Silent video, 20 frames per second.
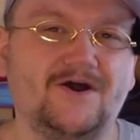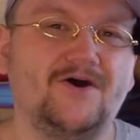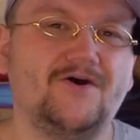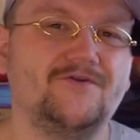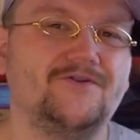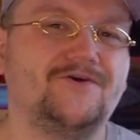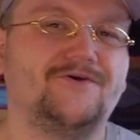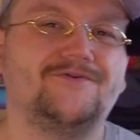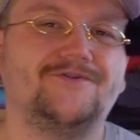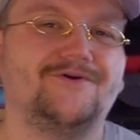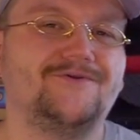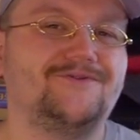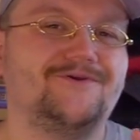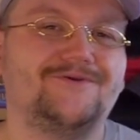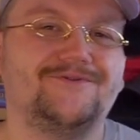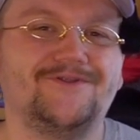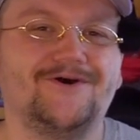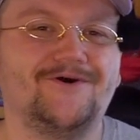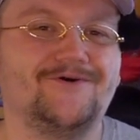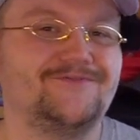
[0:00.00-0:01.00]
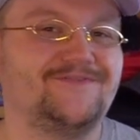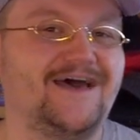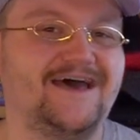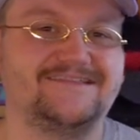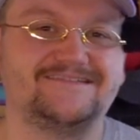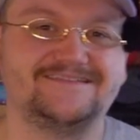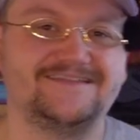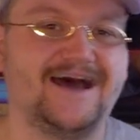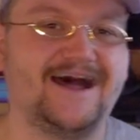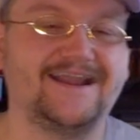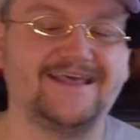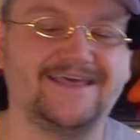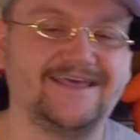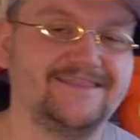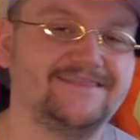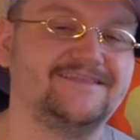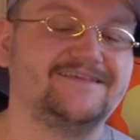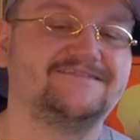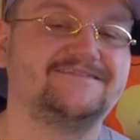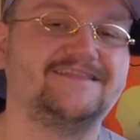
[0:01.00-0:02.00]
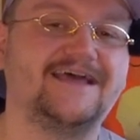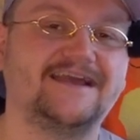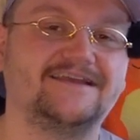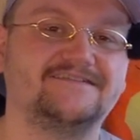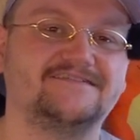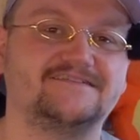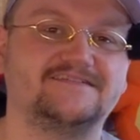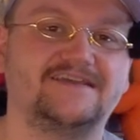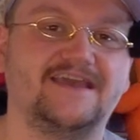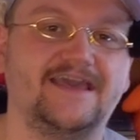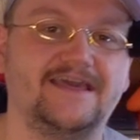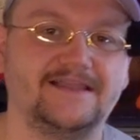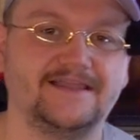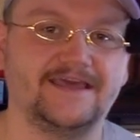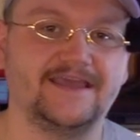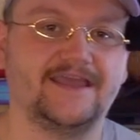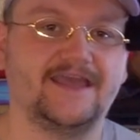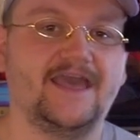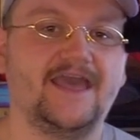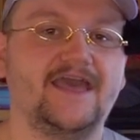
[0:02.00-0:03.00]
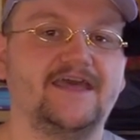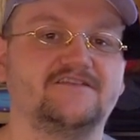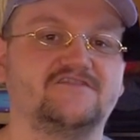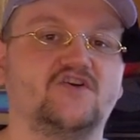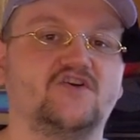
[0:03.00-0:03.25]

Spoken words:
oh no, that's not it. This deck's scaling as